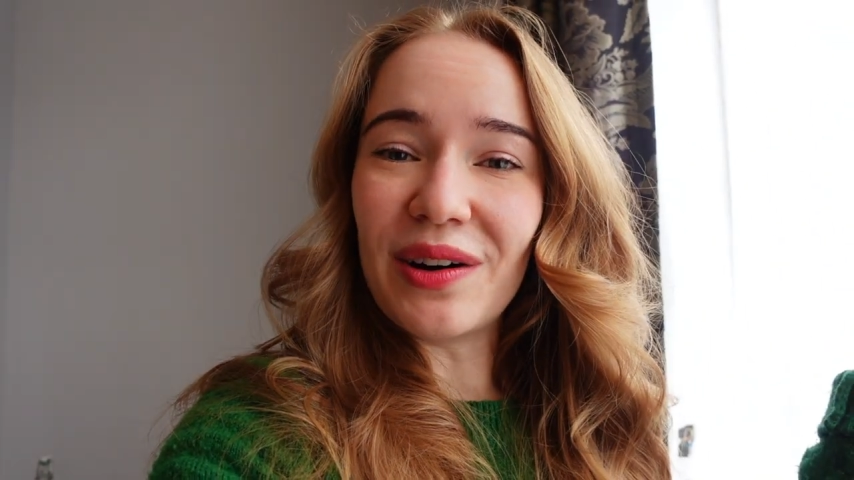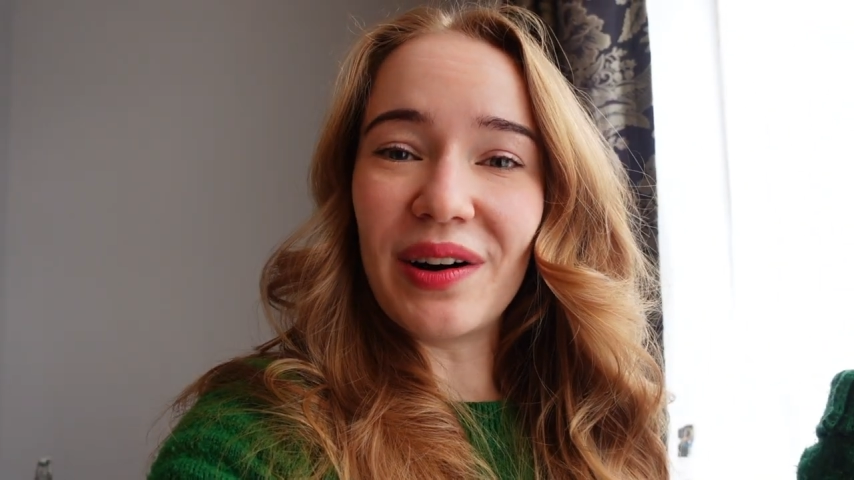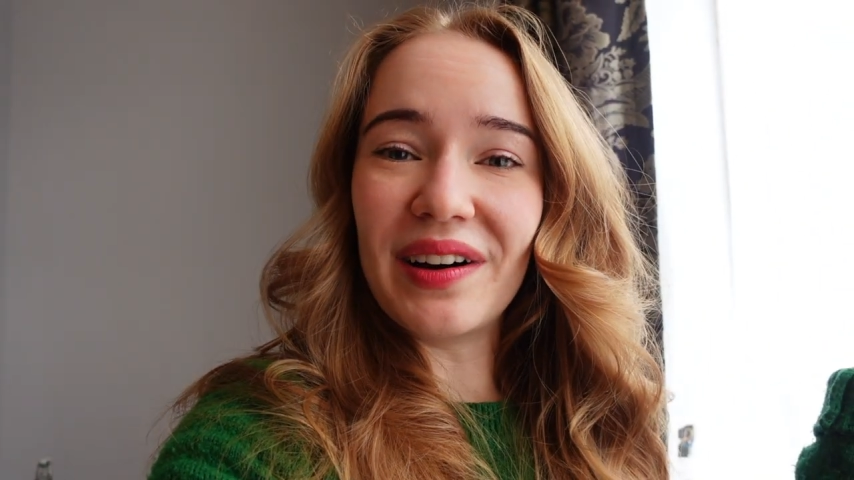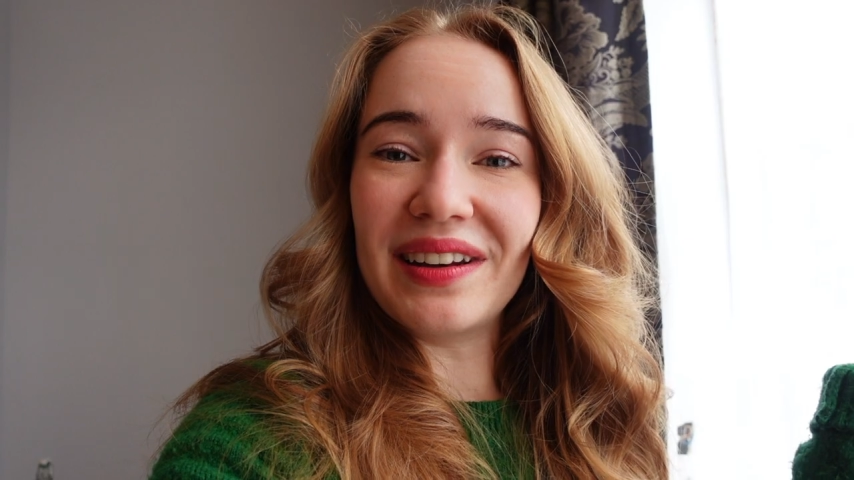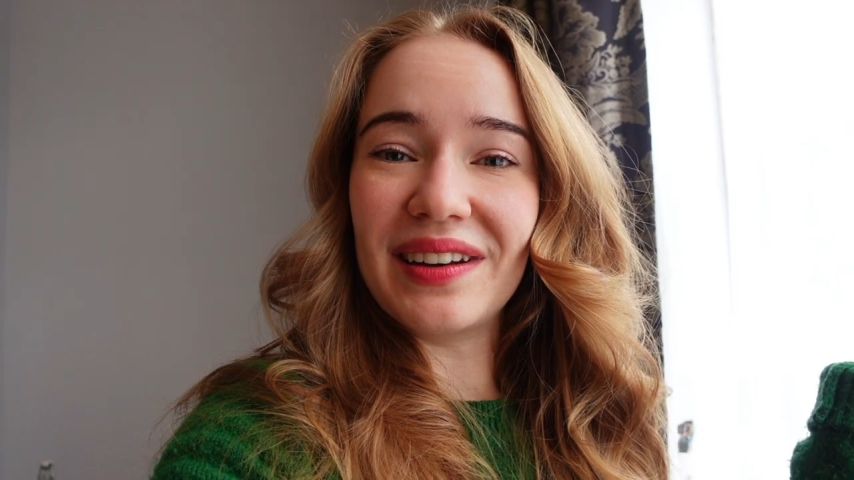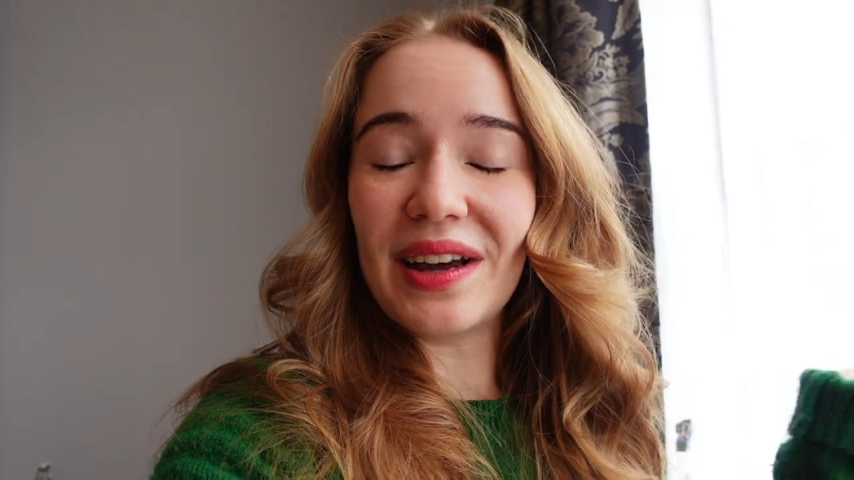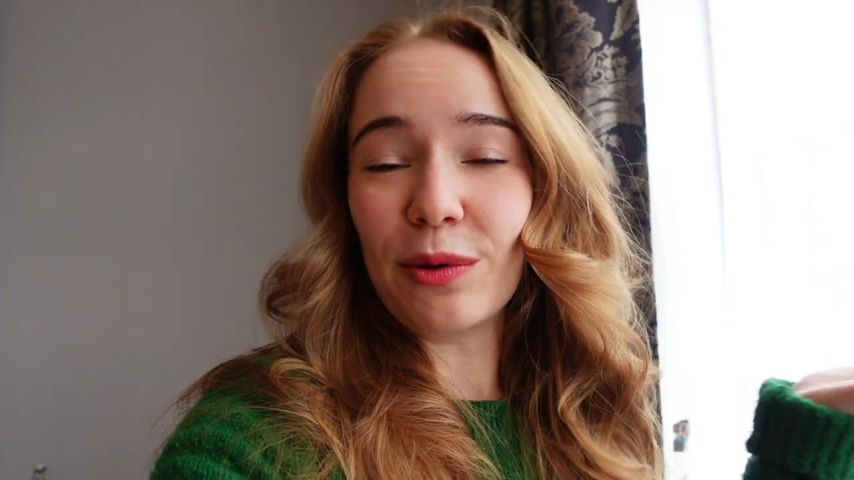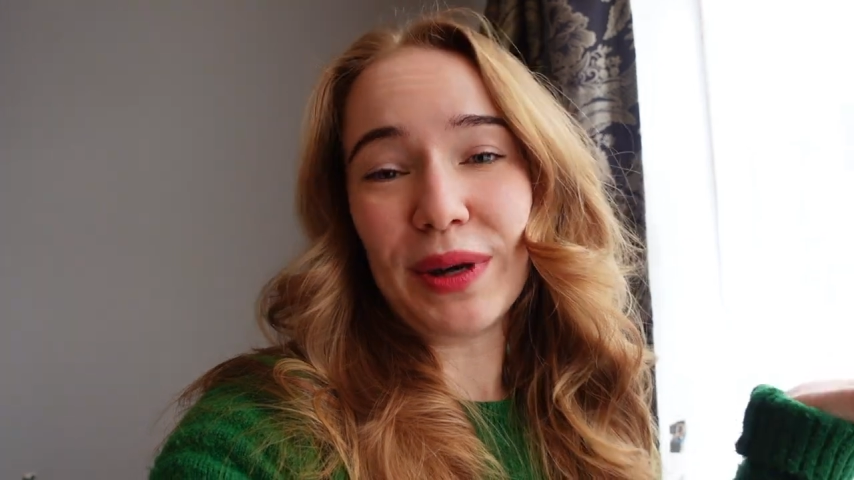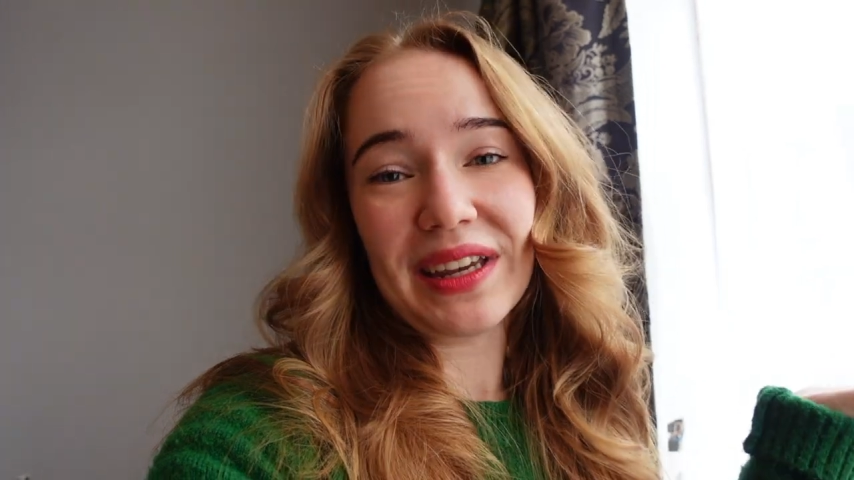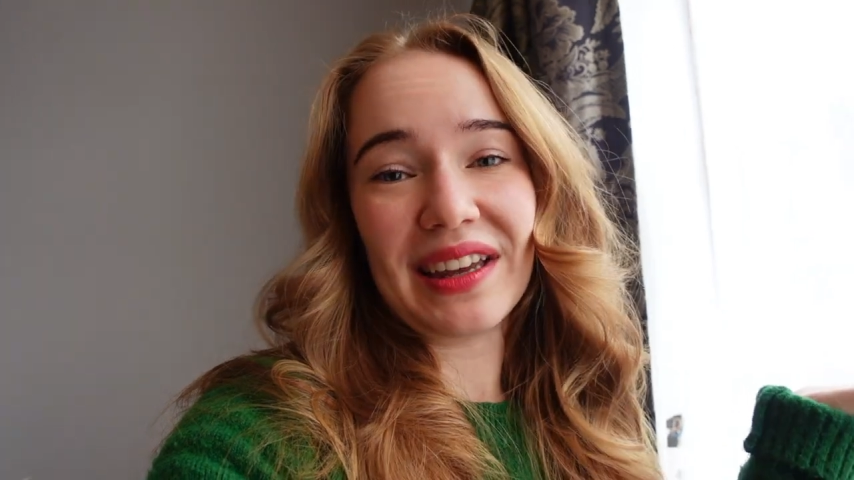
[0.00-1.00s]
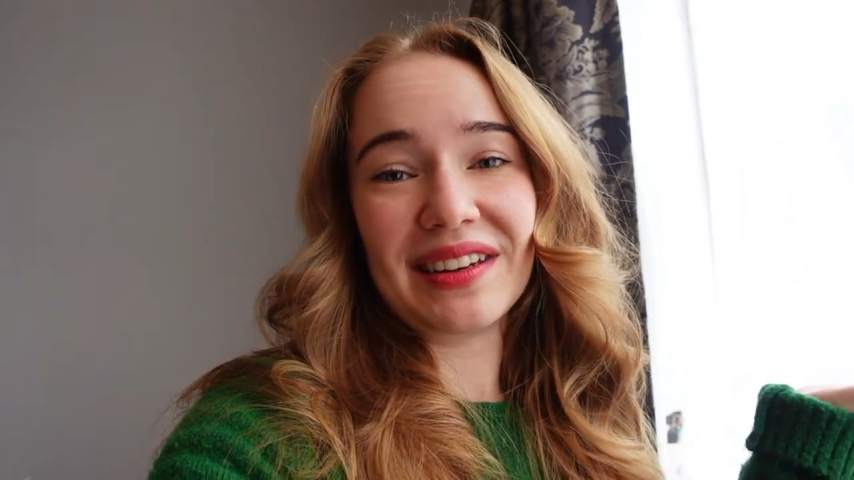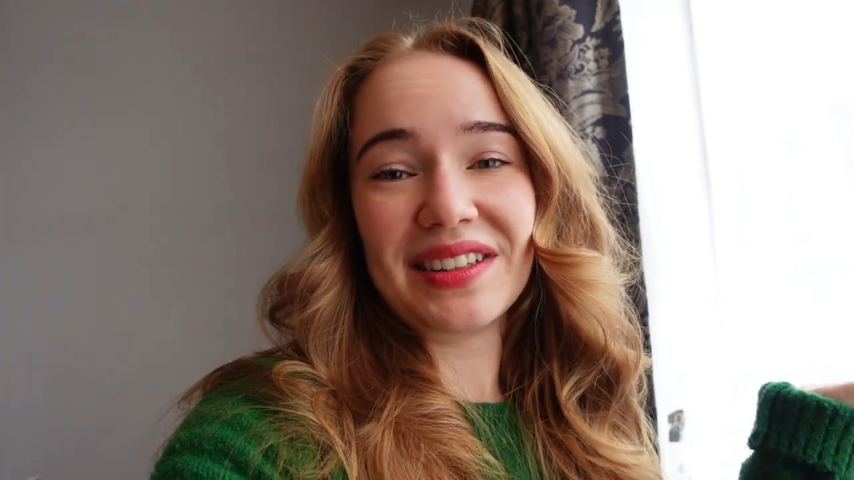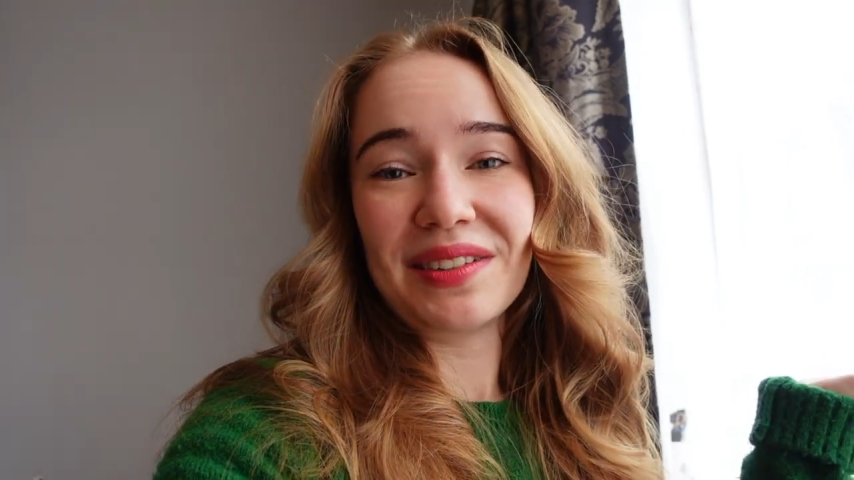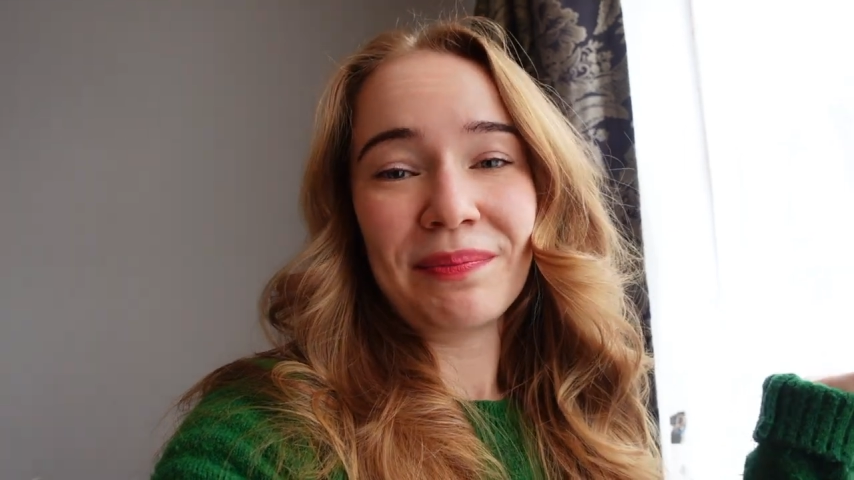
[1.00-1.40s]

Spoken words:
on a weekend.